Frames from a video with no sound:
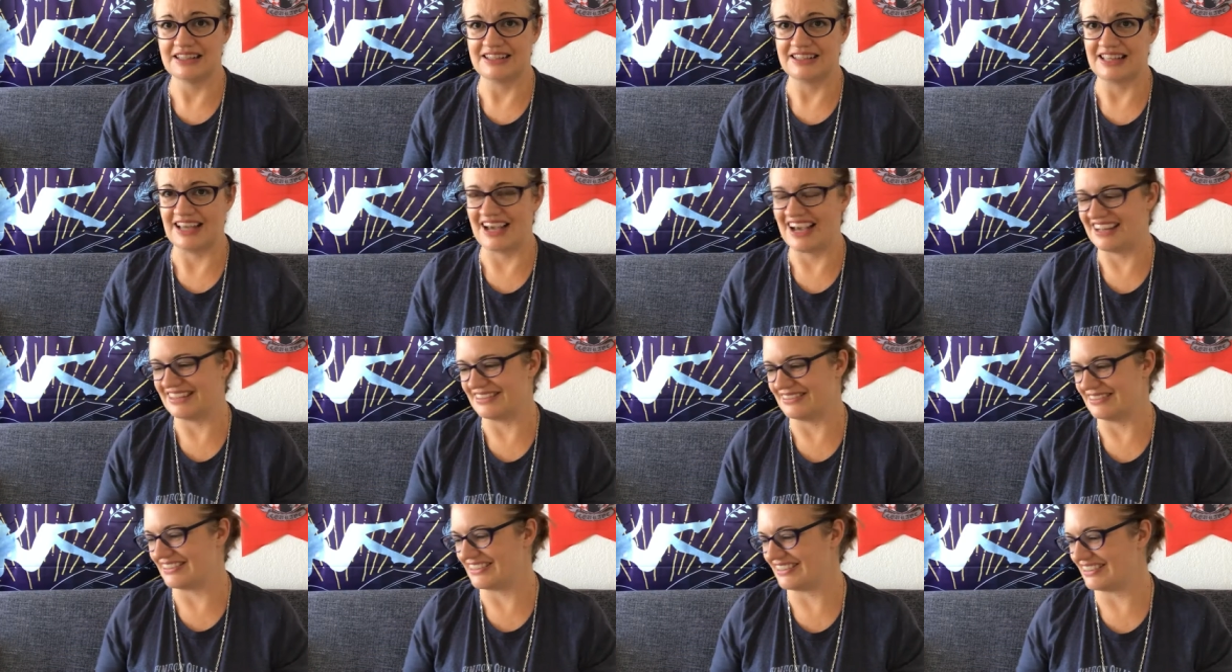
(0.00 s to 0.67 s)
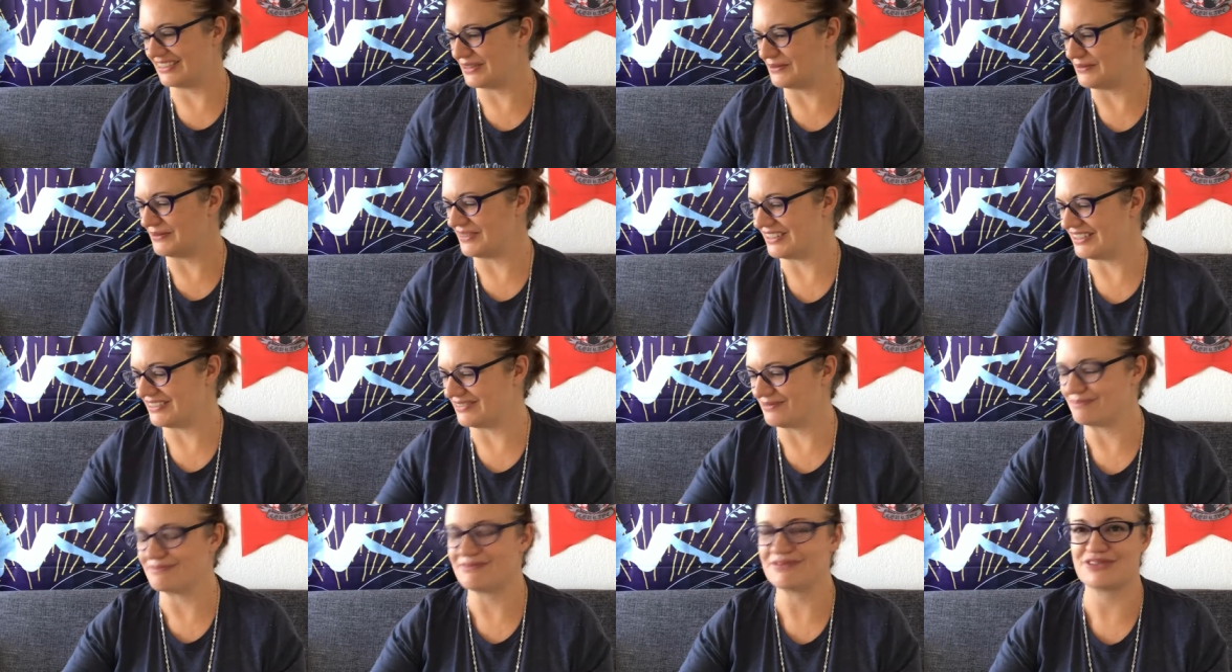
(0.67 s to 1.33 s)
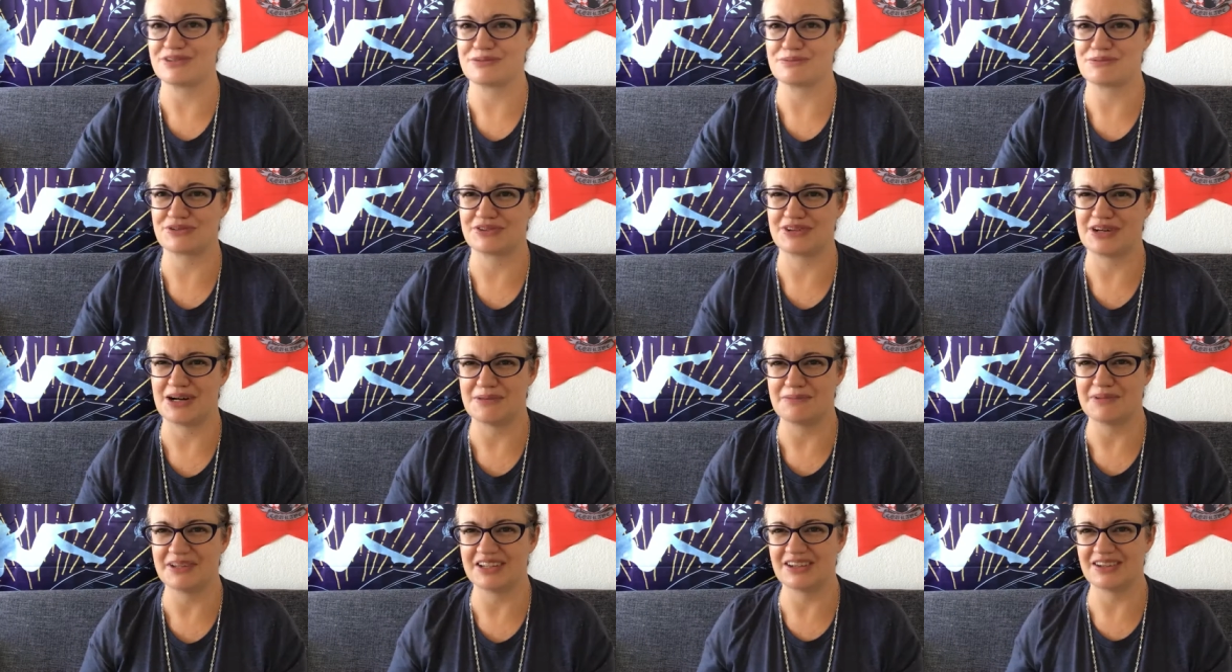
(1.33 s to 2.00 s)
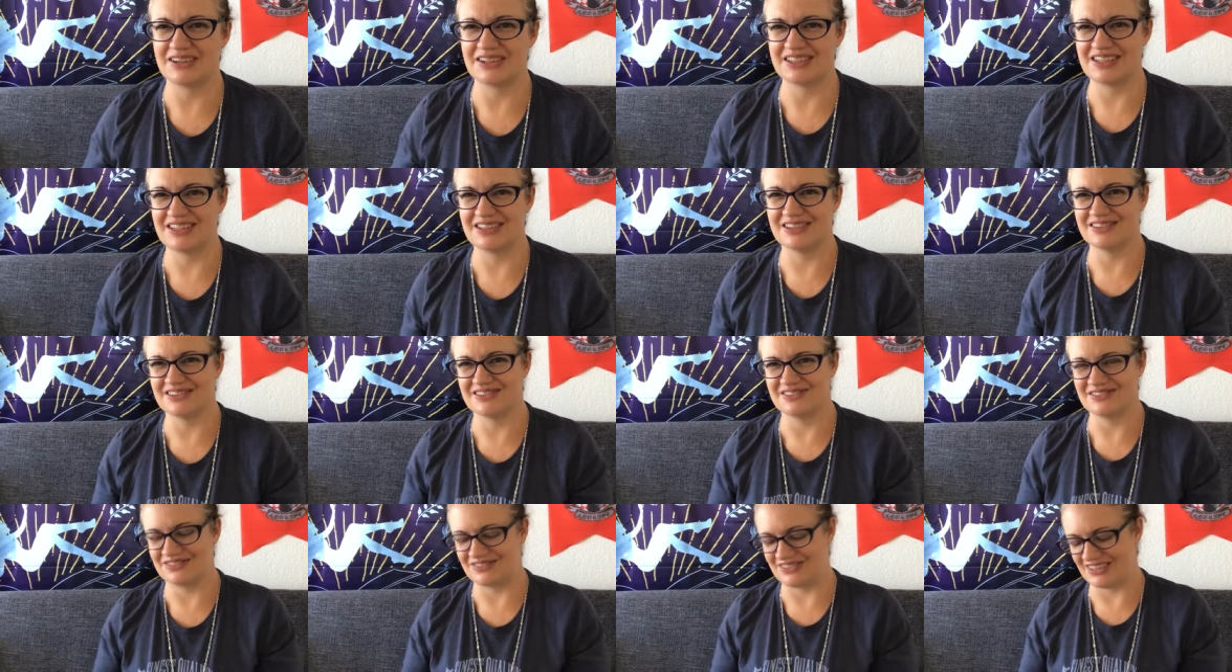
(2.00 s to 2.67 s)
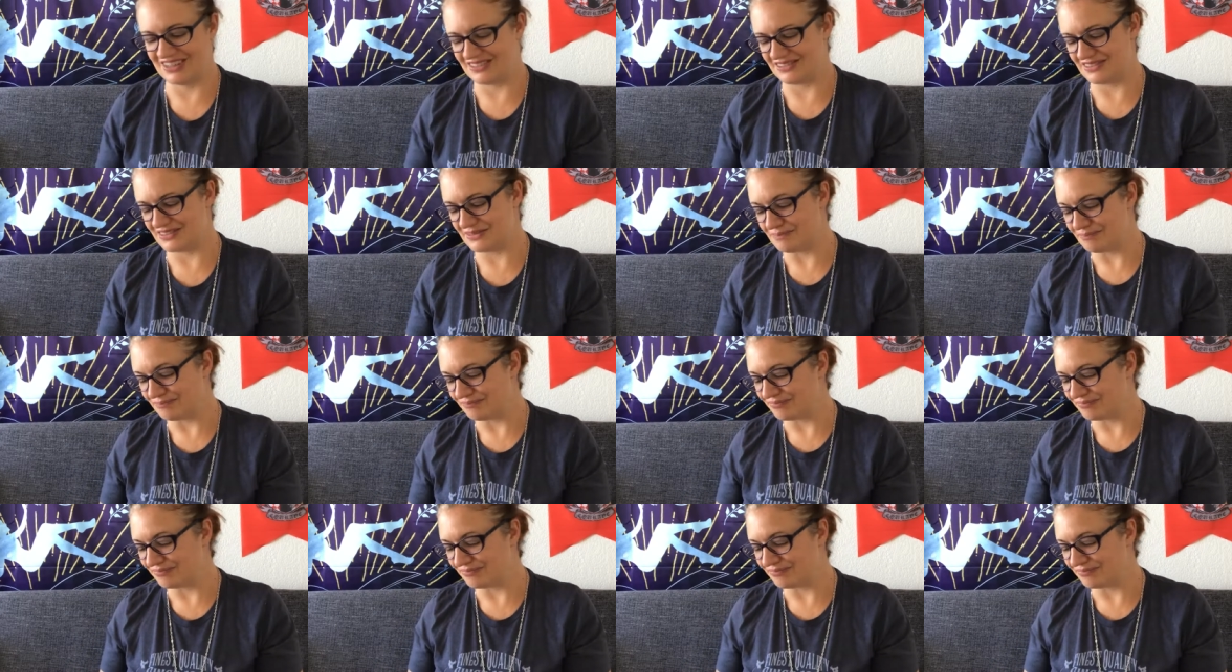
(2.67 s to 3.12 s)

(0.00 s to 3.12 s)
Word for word: That I don't think I want to subscribe like all year round.